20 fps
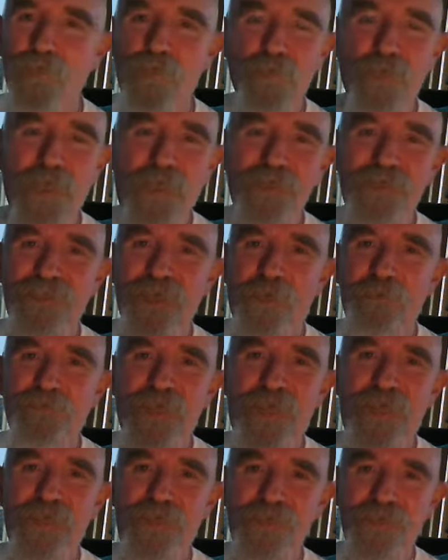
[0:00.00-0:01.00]
won't get
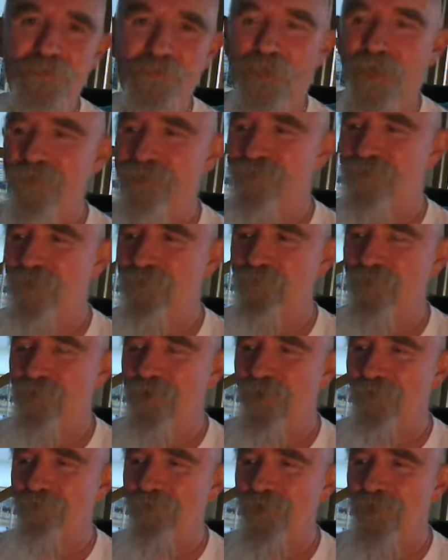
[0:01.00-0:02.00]
updated as much. You know, we
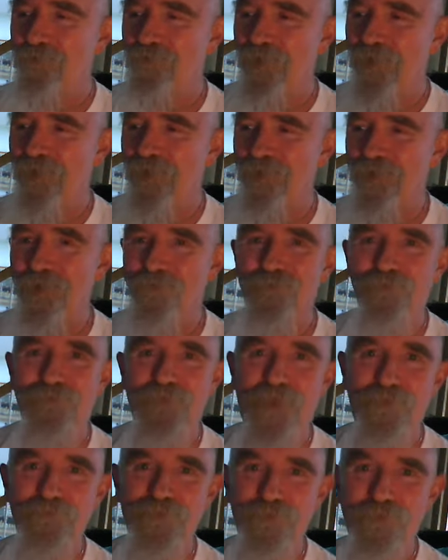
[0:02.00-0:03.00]
may only update it a couple
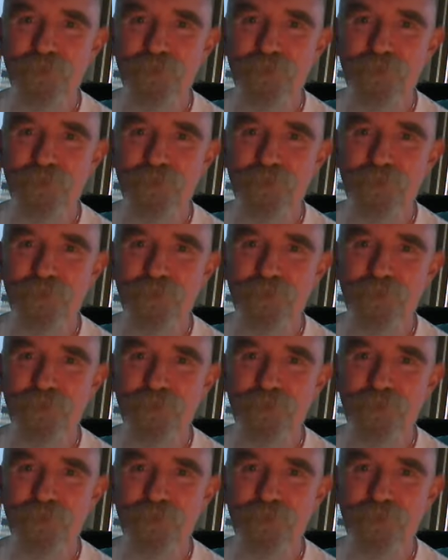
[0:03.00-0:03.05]
times